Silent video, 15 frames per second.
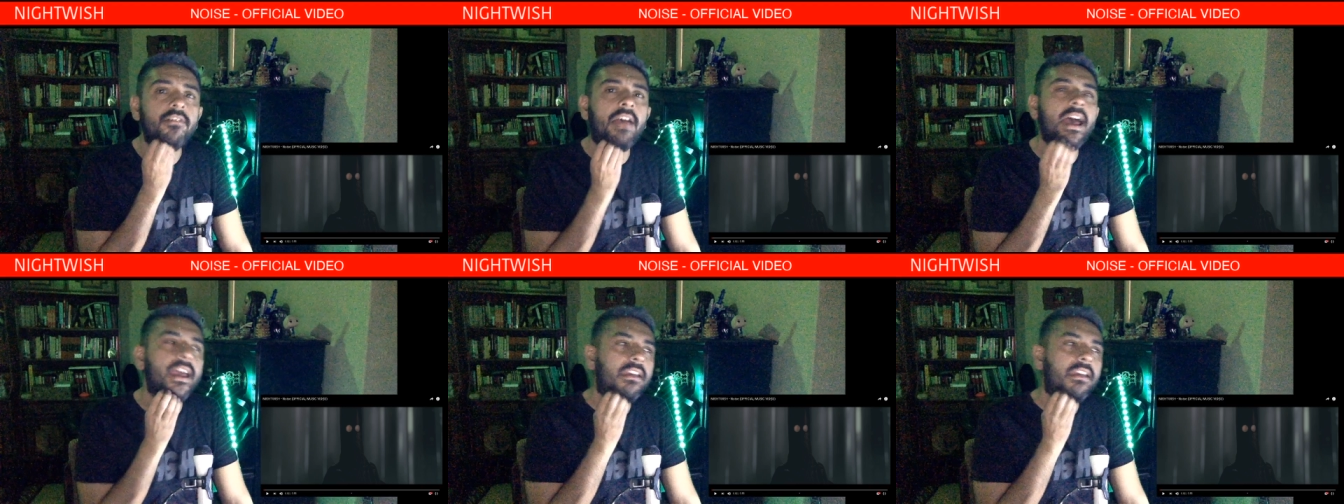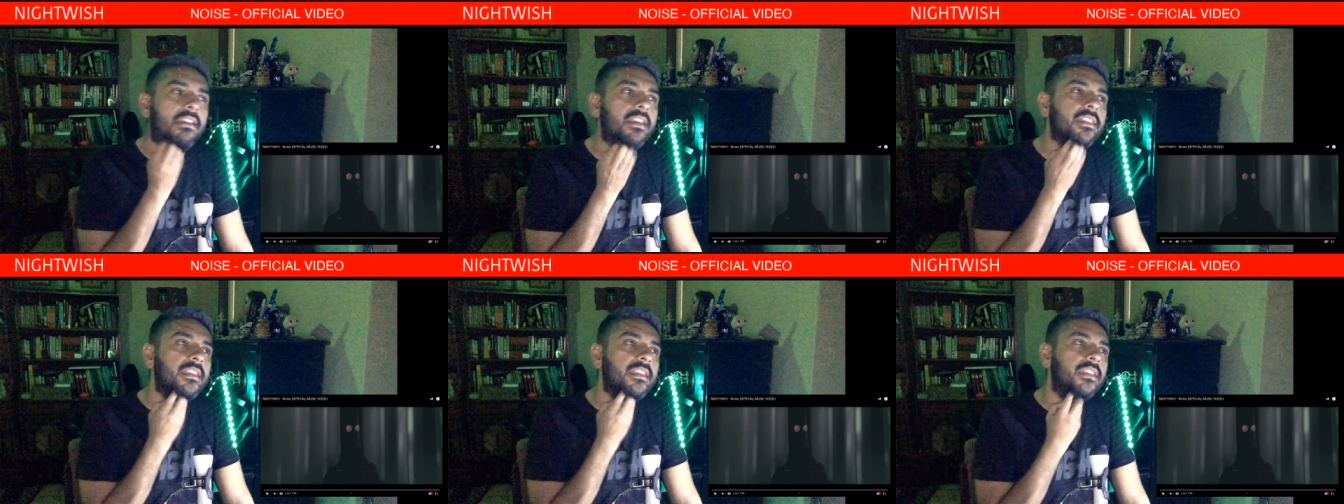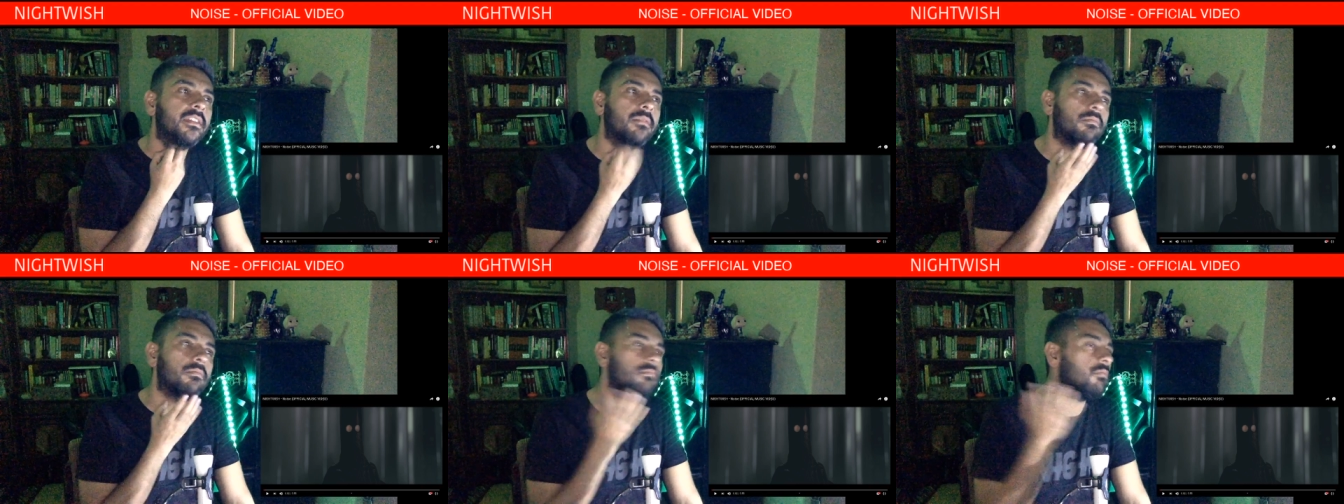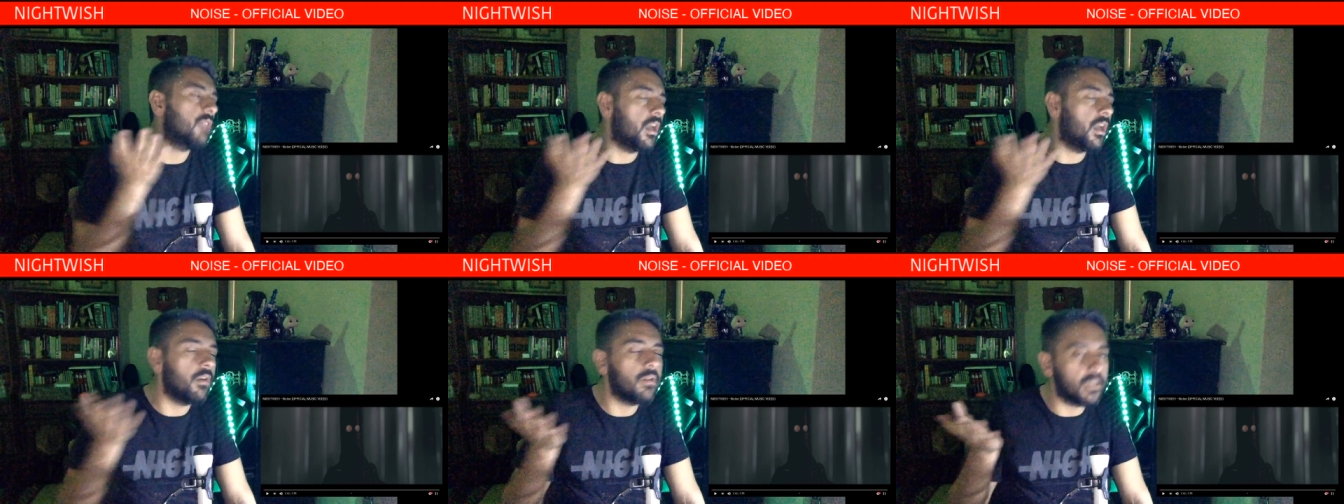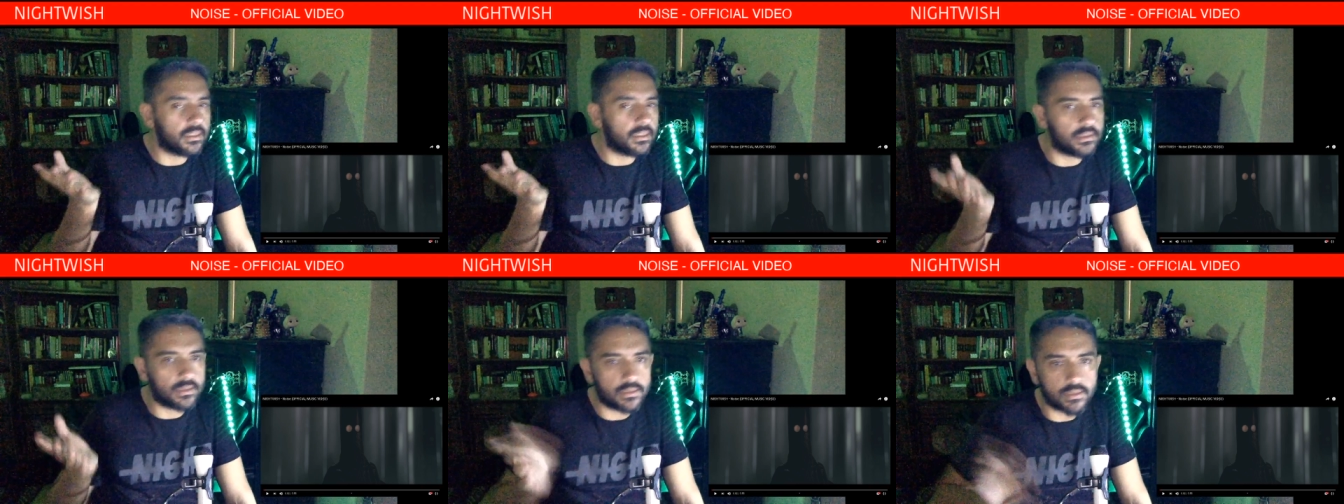I did
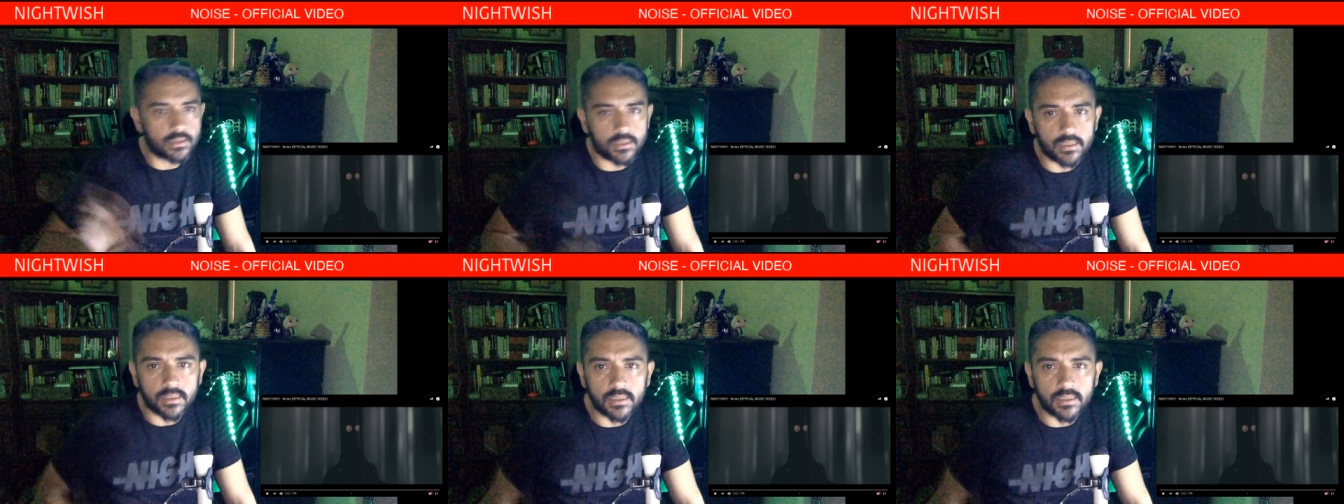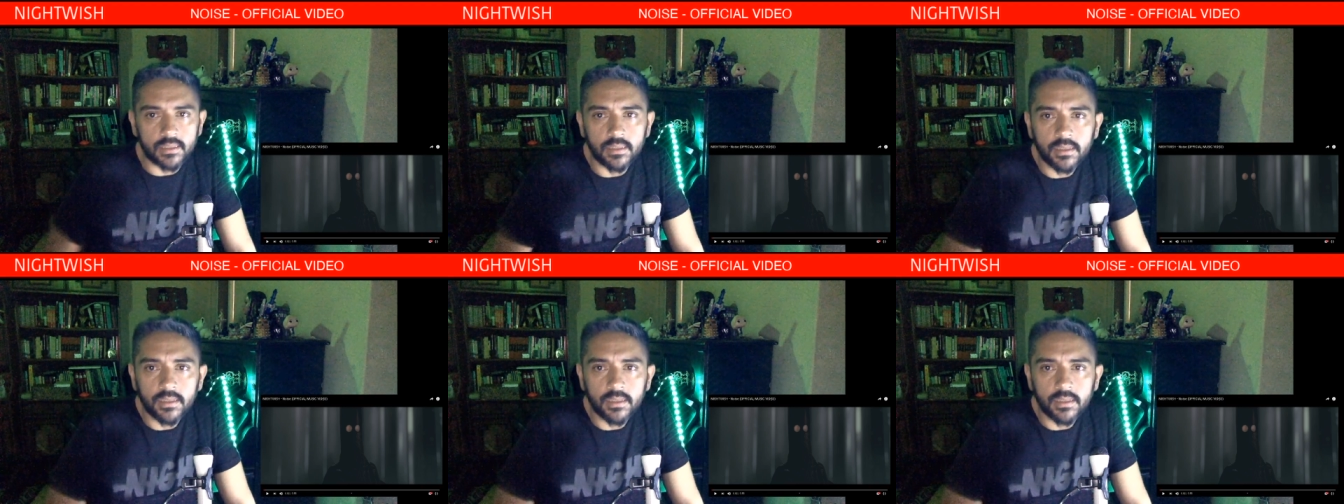notice. Uh,